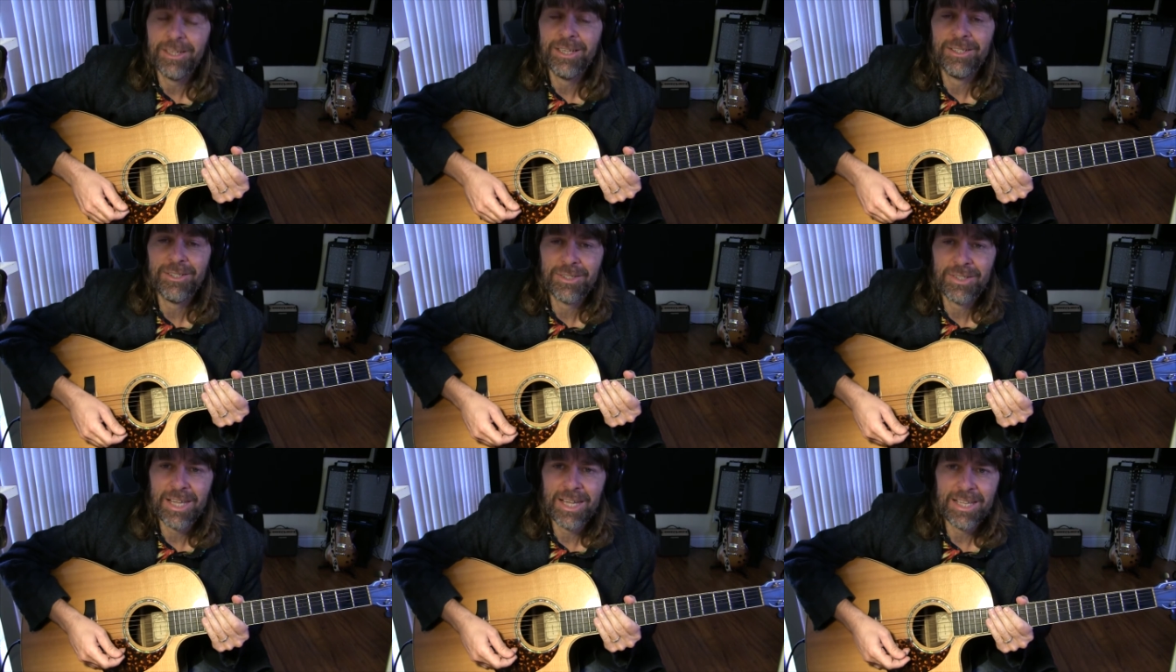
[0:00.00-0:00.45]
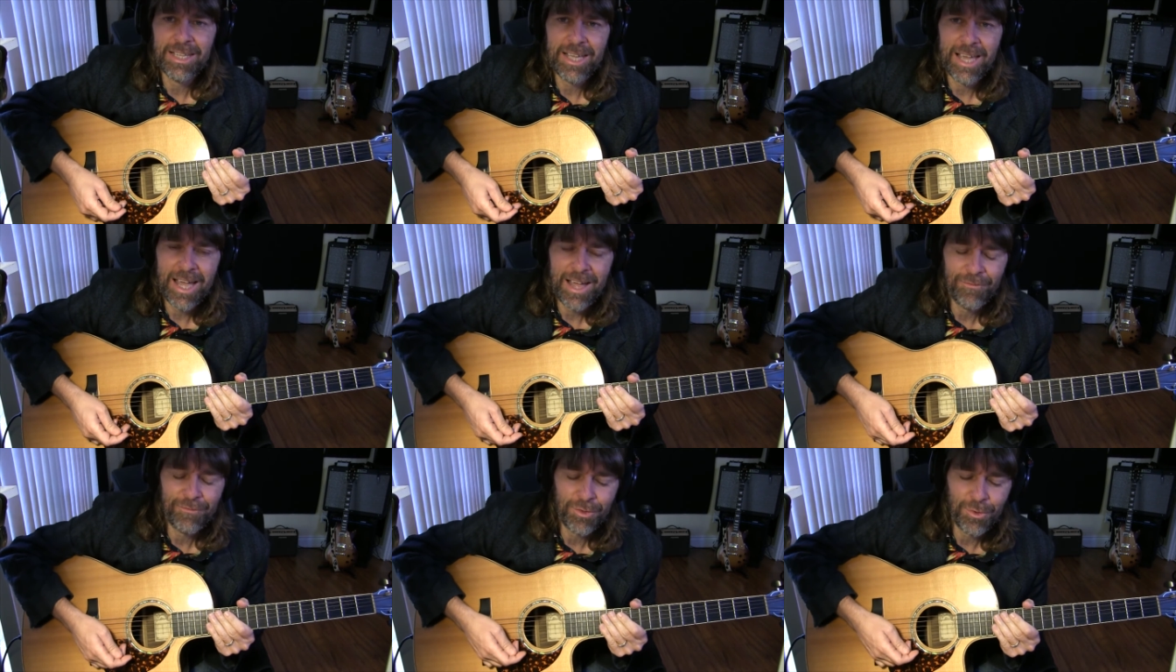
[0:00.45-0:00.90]
it's that you
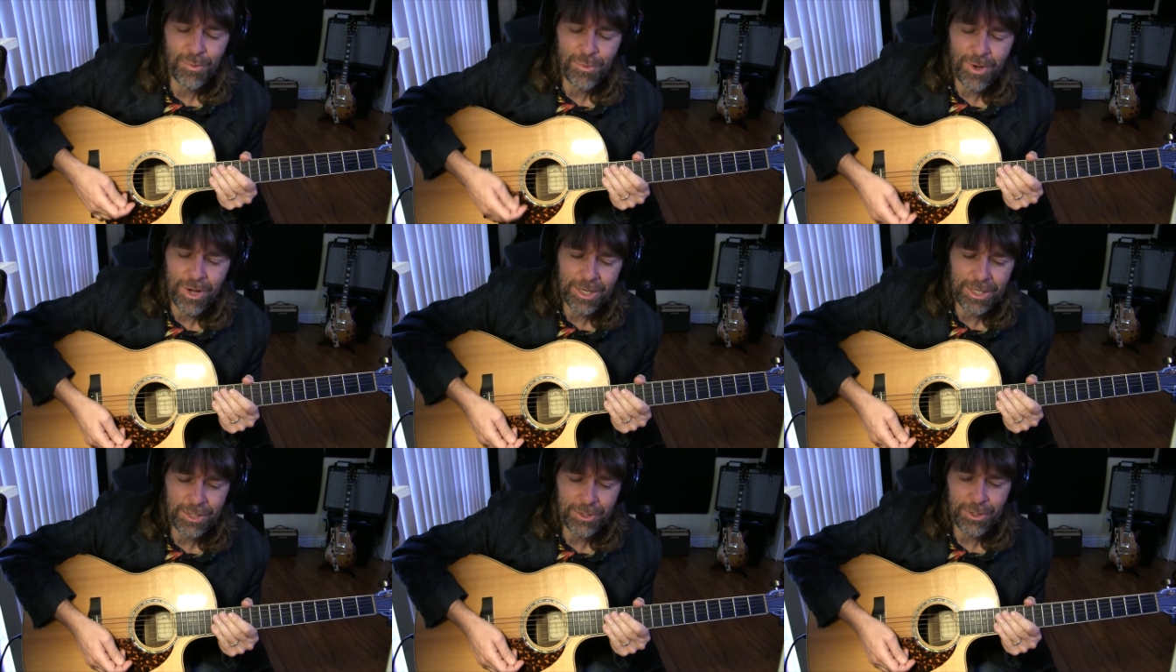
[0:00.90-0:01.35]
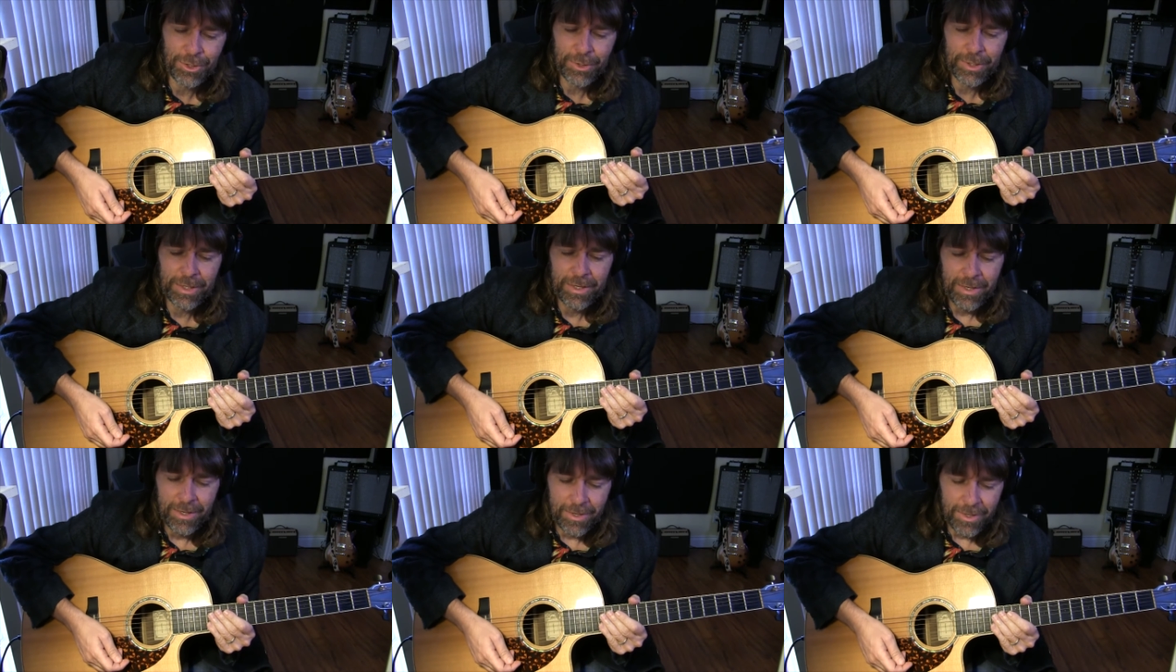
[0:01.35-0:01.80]
have to want to do
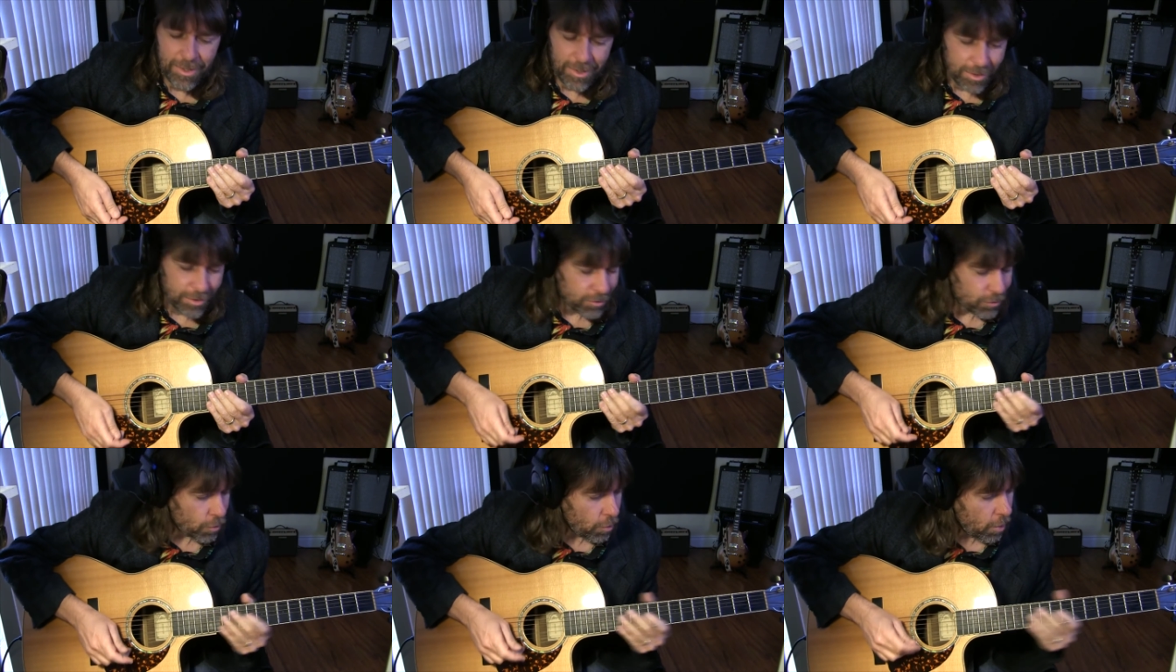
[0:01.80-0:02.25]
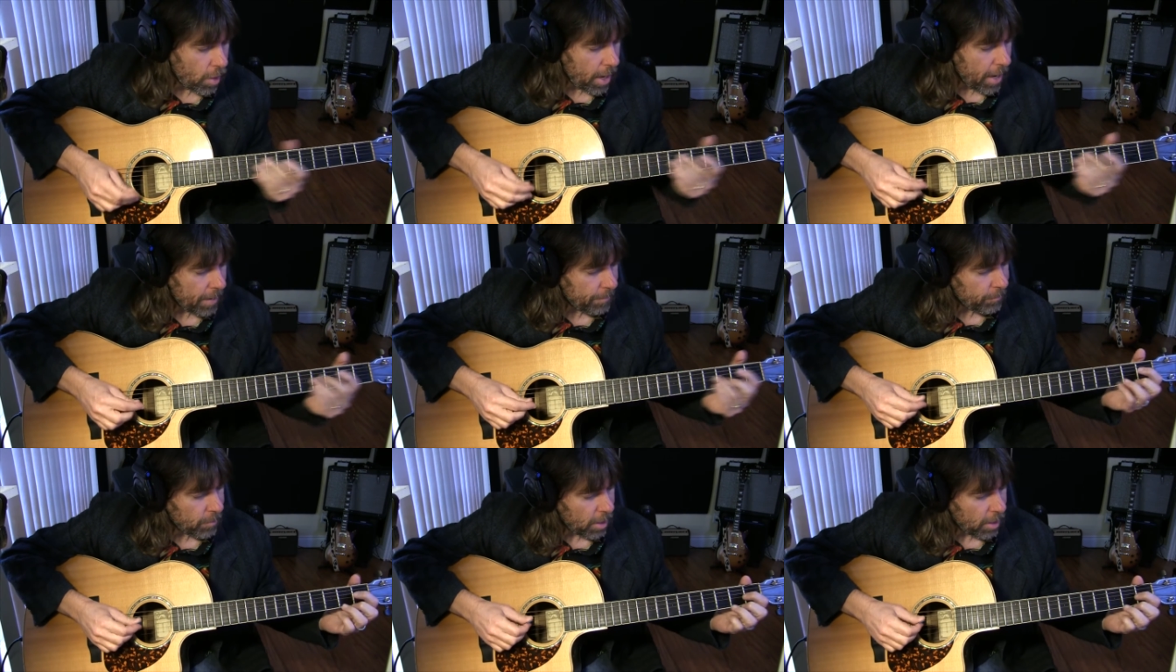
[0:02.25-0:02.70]
it. So I'm